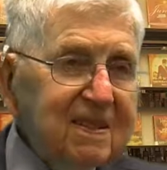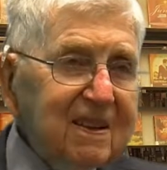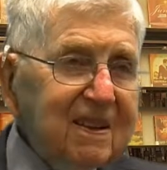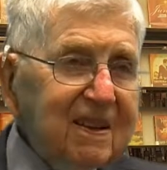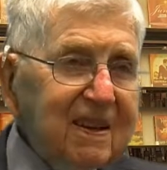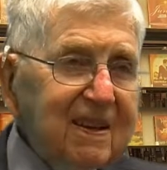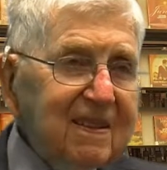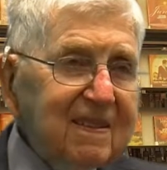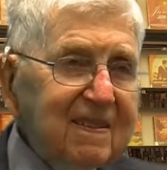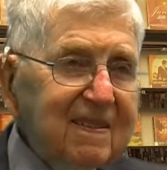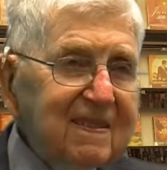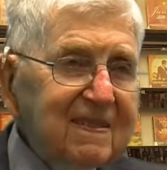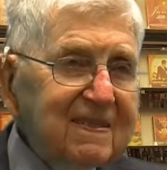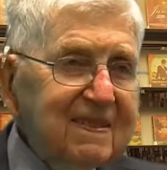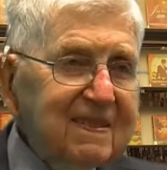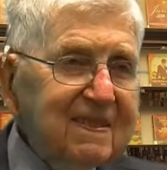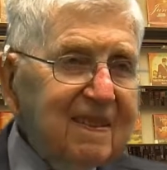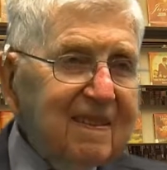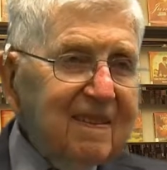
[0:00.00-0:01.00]
law,
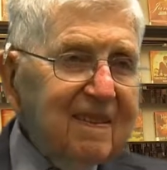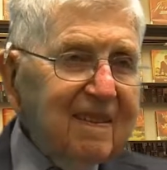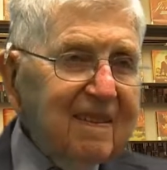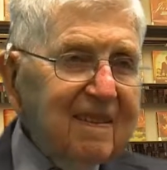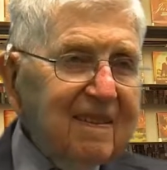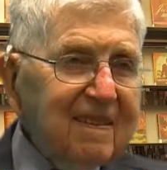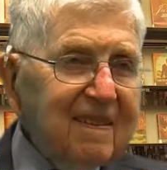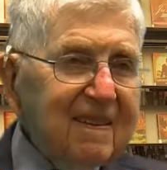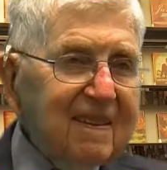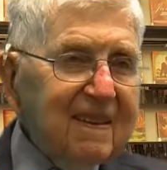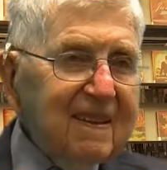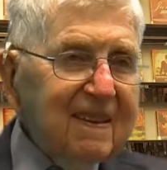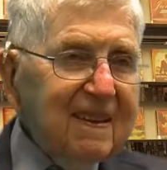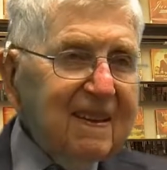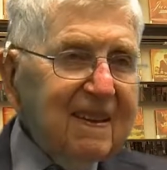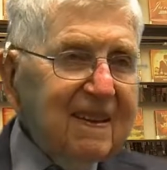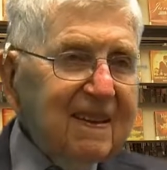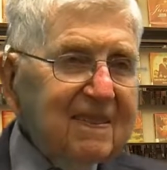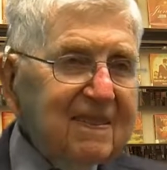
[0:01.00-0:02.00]

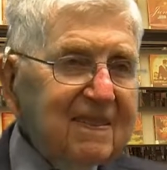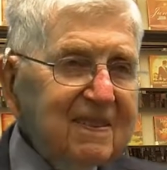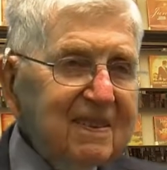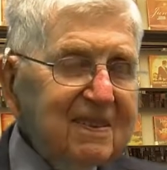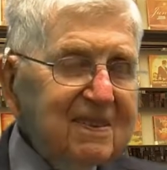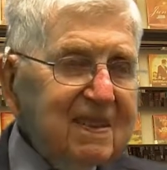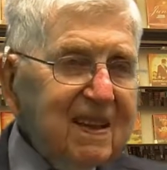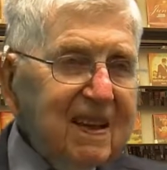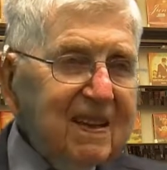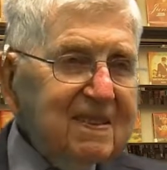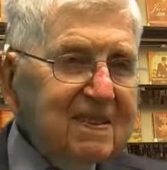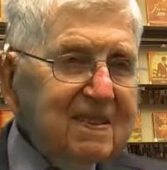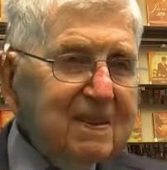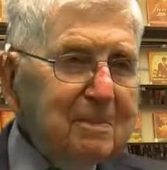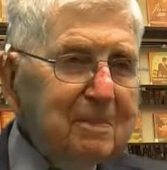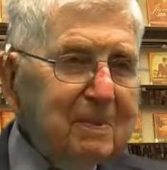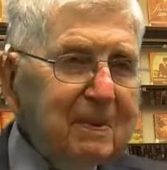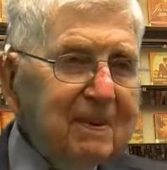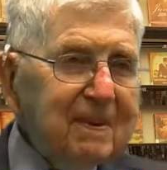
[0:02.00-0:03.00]
and just that
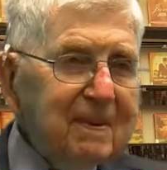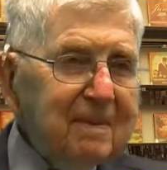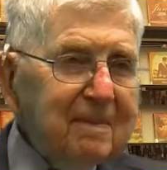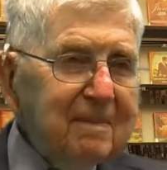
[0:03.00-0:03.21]
simple.